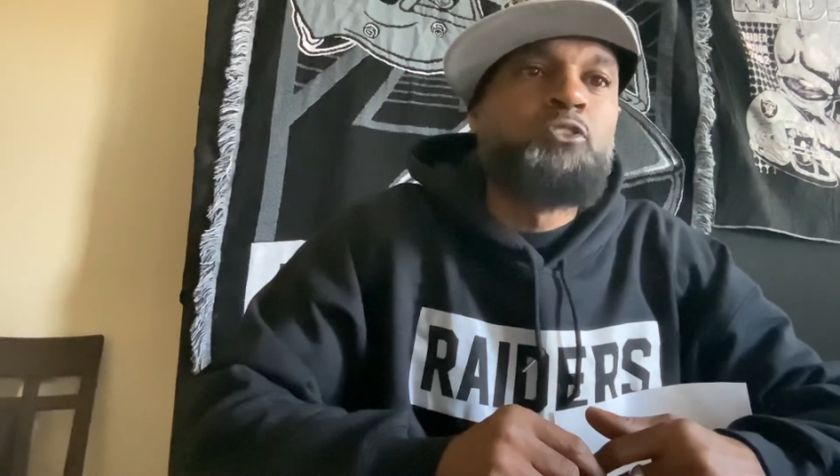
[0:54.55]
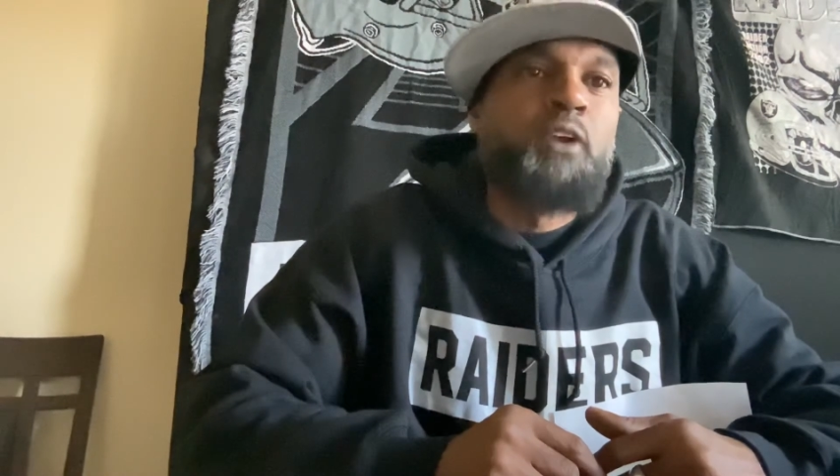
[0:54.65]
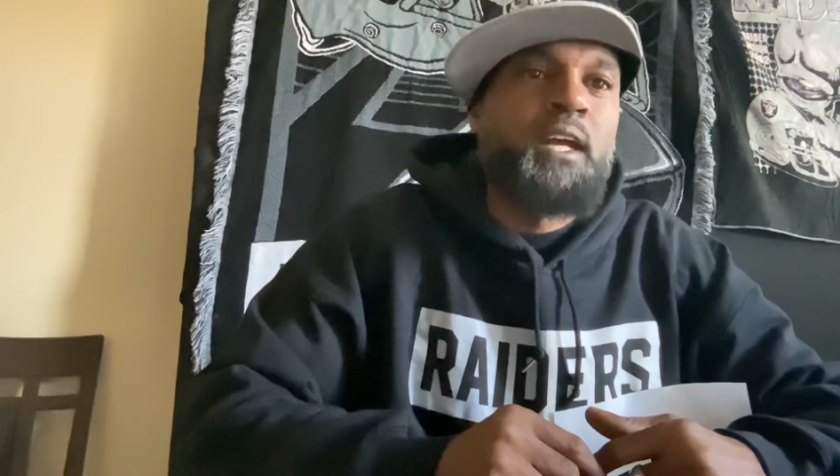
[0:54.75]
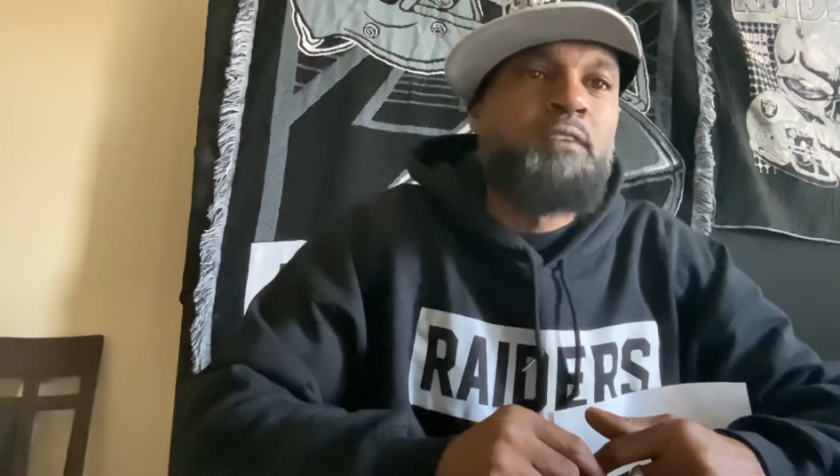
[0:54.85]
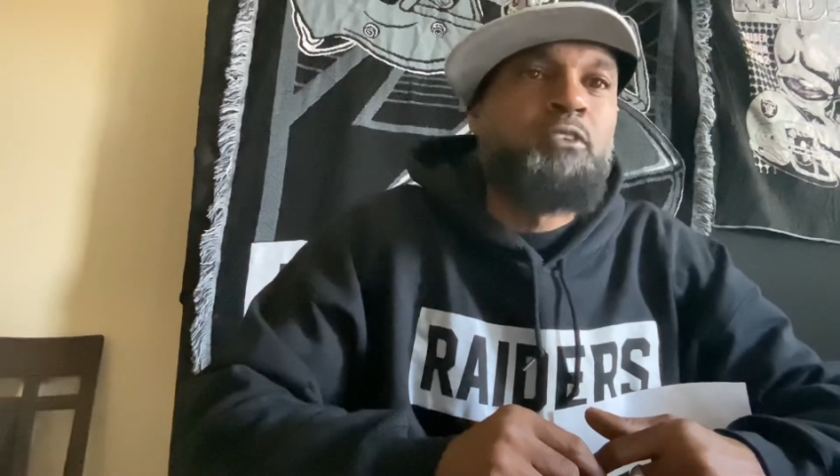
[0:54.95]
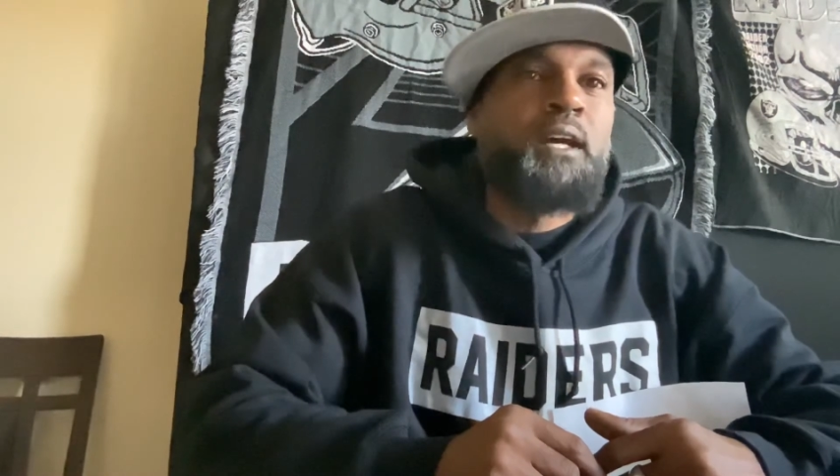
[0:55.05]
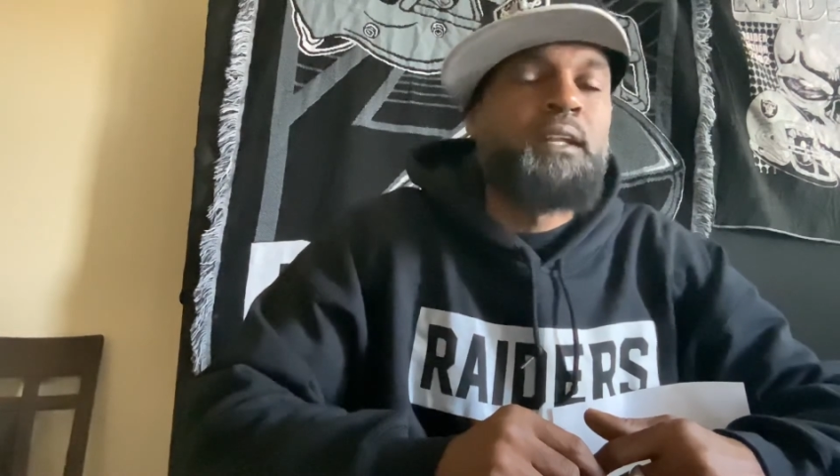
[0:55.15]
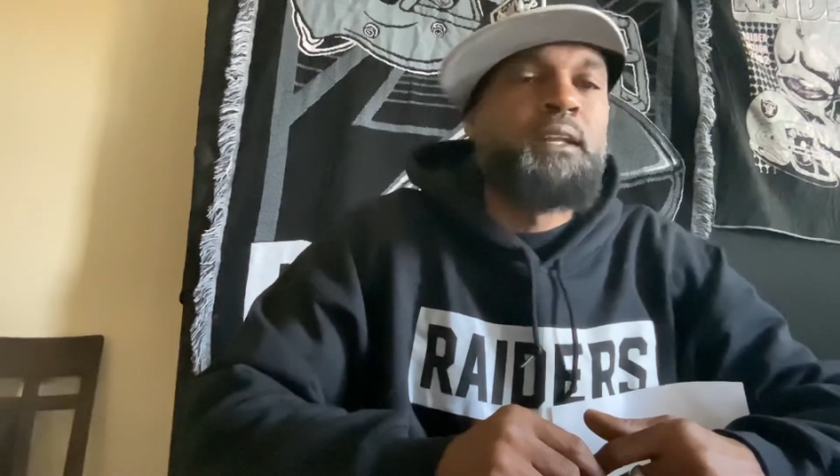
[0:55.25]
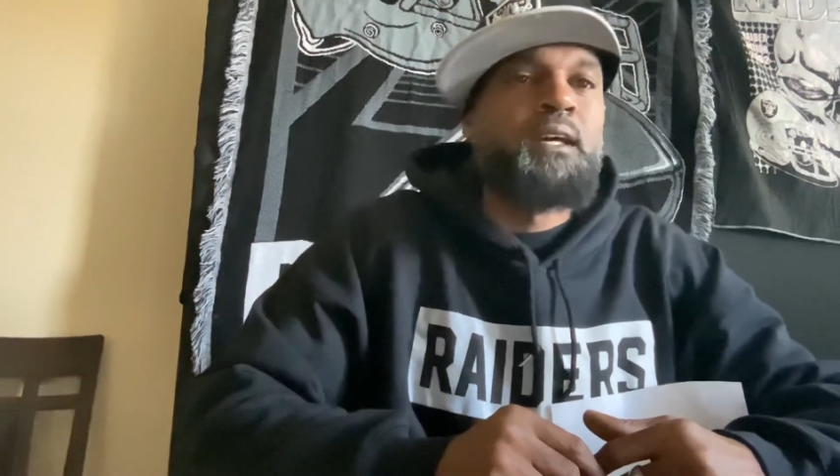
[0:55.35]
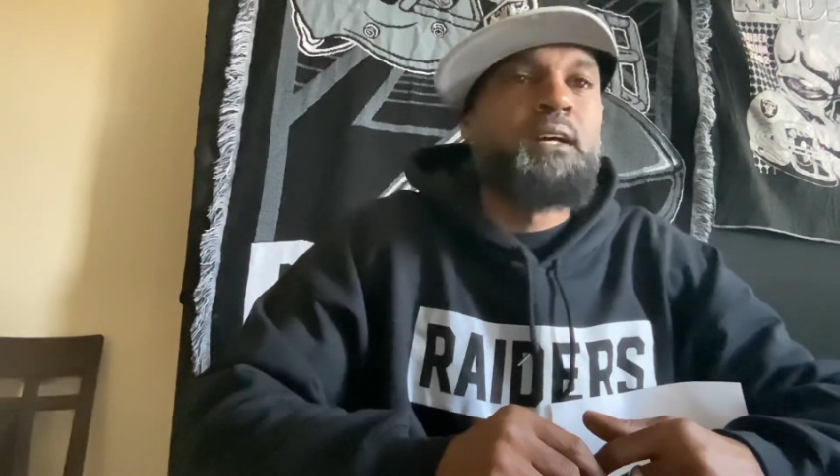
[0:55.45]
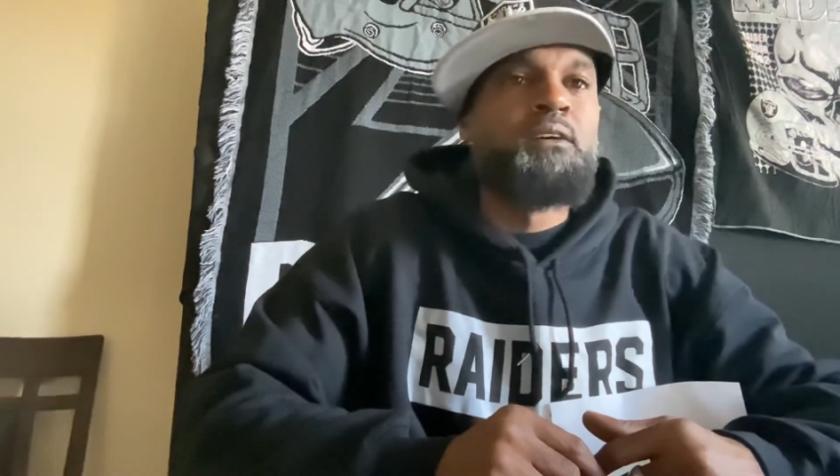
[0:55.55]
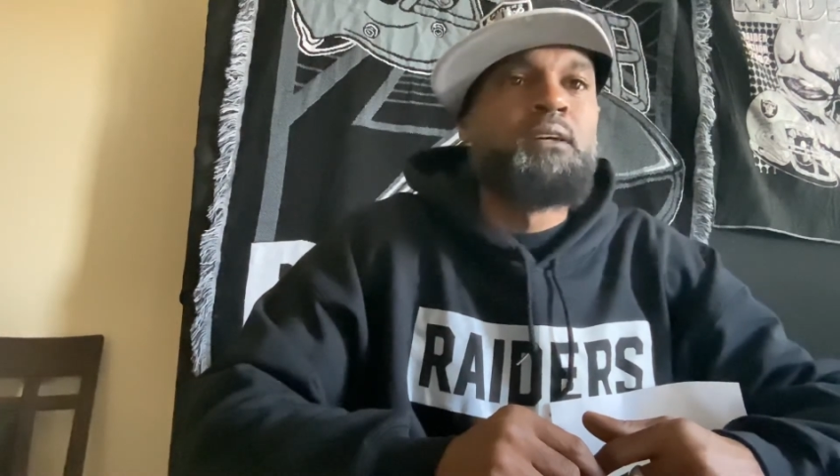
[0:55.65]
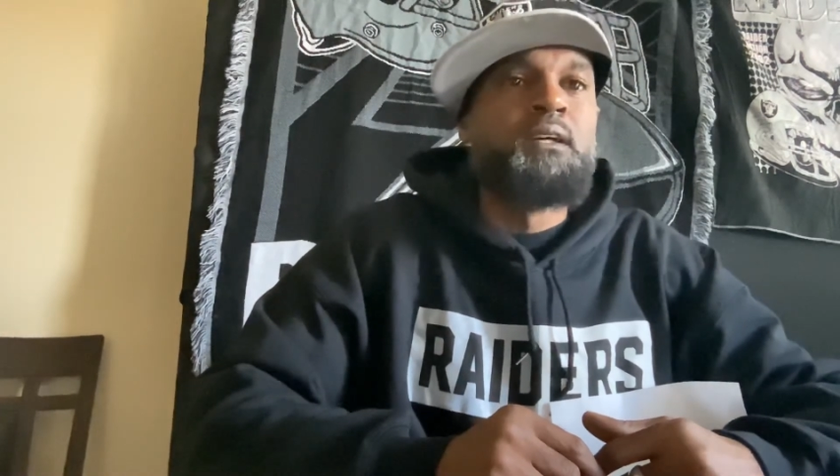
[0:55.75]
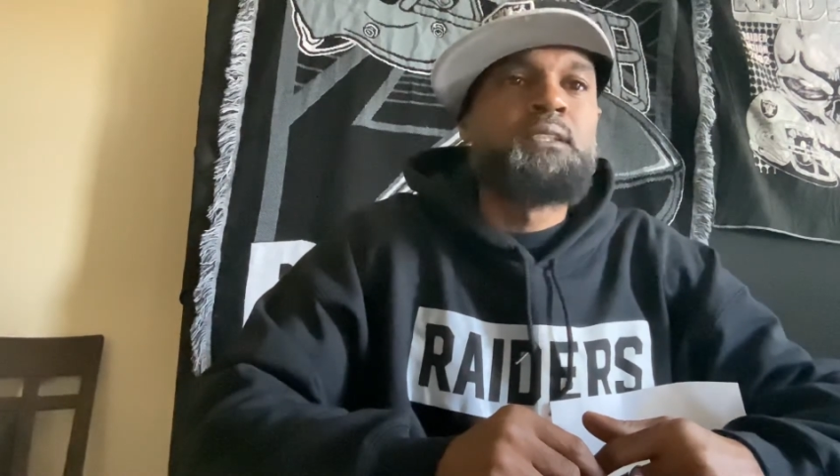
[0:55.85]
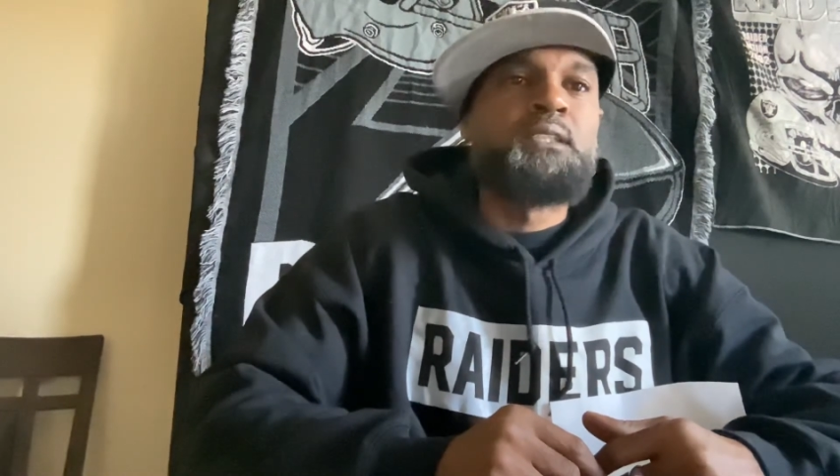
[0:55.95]
grave right now.
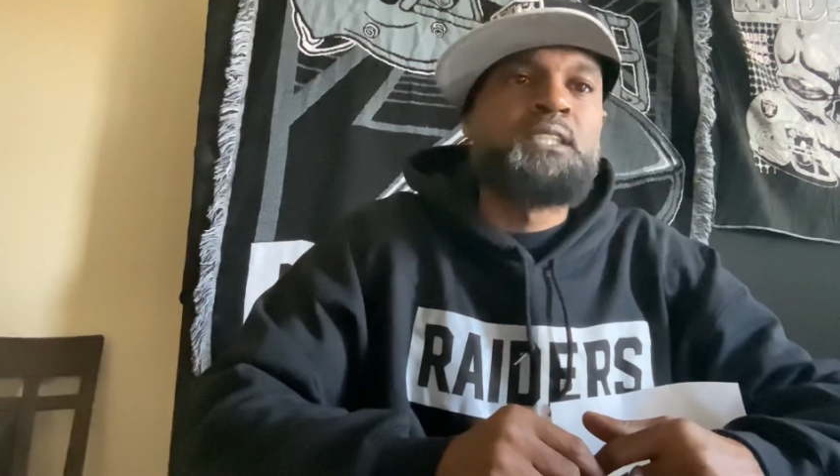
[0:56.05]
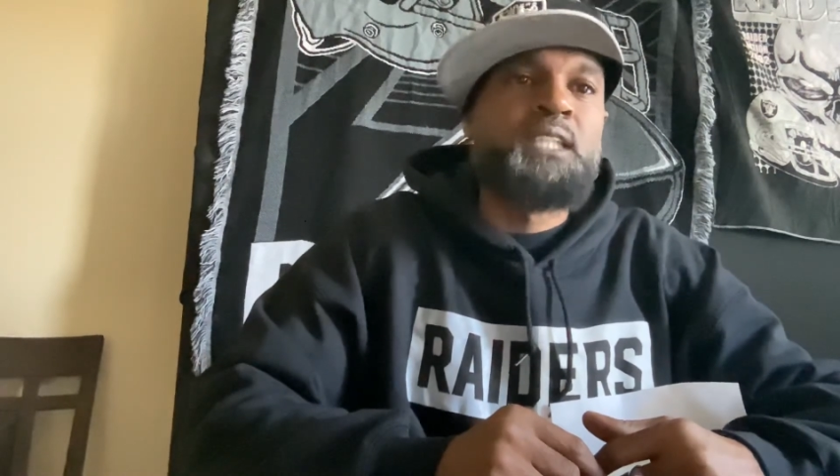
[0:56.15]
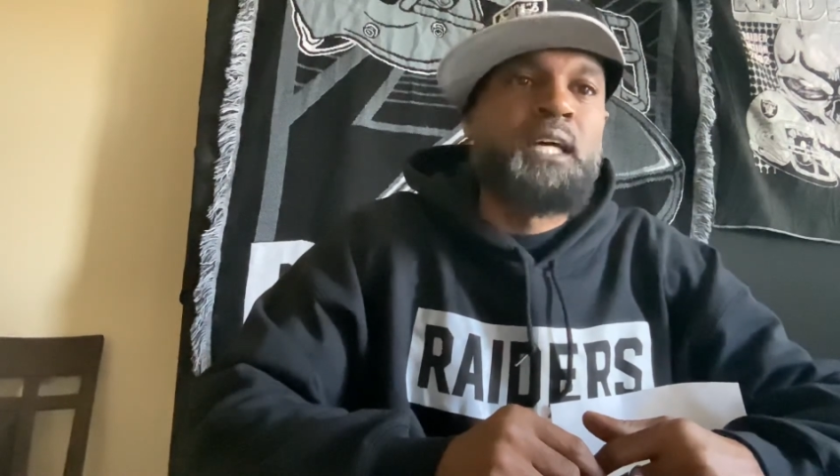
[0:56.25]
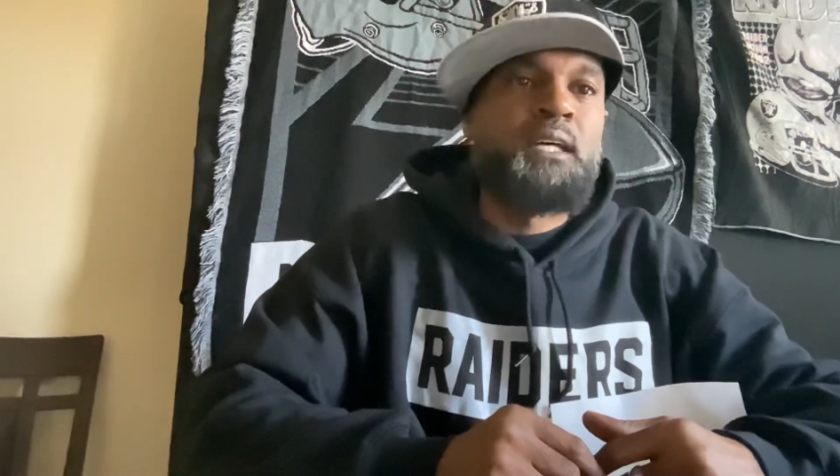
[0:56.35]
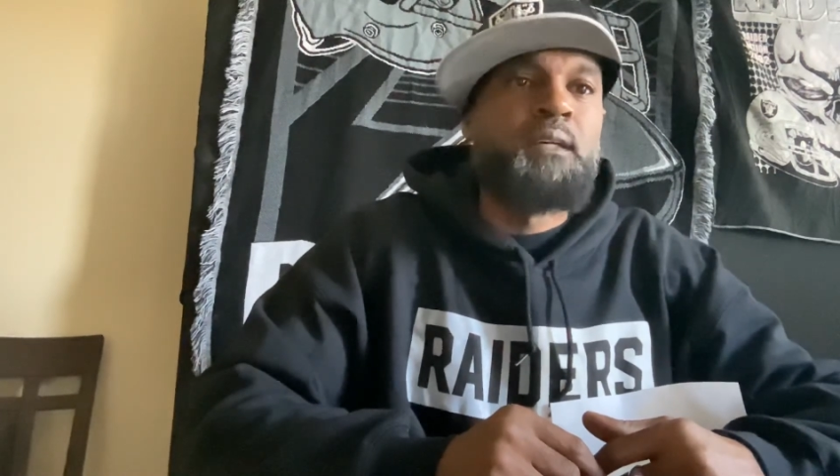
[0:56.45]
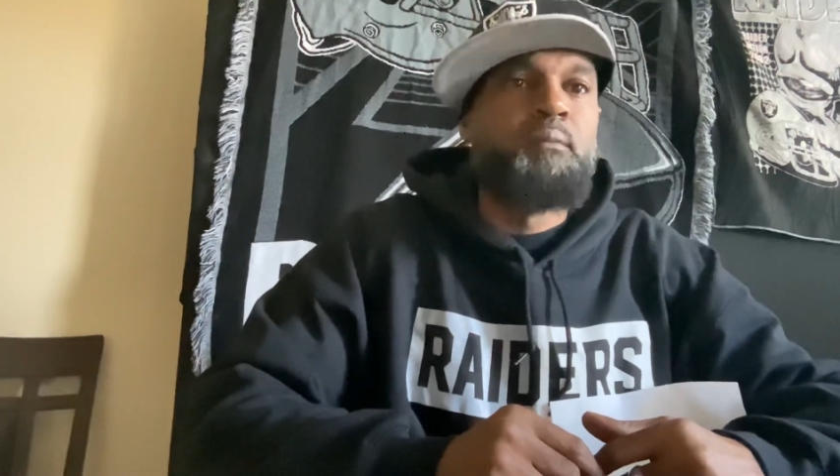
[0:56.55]
It's a shame.